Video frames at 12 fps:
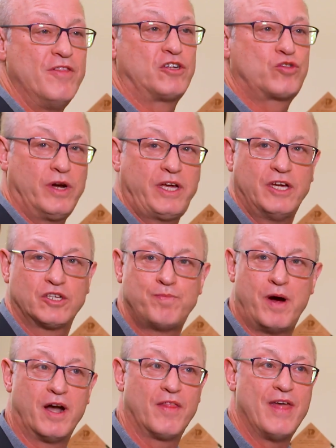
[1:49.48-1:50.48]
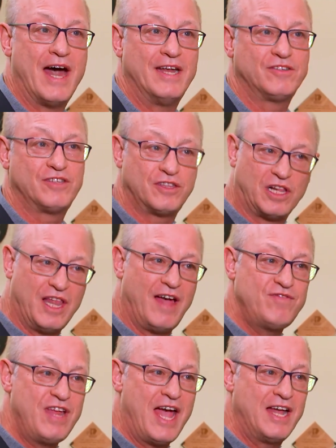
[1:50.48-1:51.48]
The trickiest part of that is that the
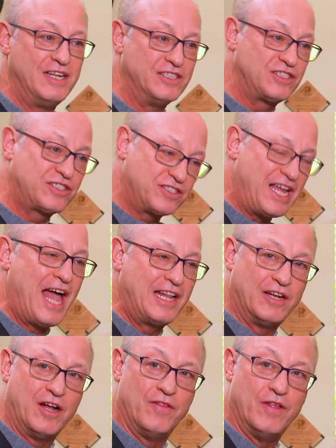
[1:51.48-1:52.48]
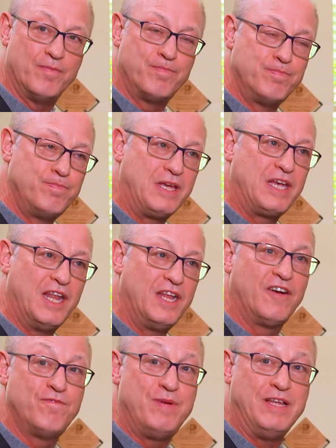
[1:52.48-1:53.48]
left hand is silent on the
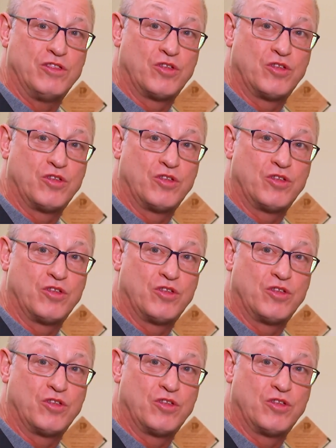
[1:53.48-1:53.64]
beginning of beat